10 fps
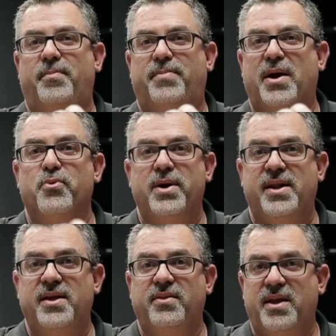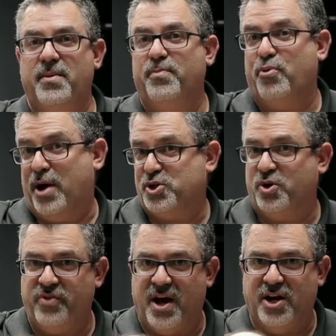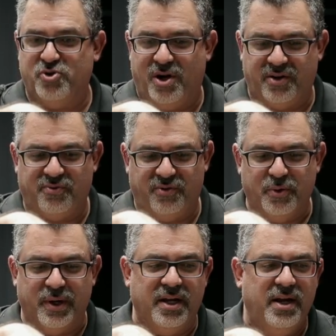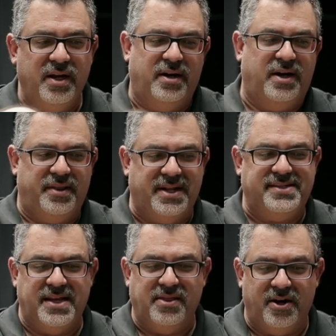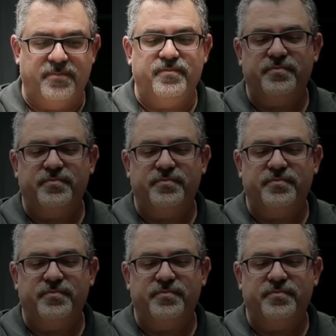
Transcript: by reading the pressure of the hydraulic fluid uh, that's in there.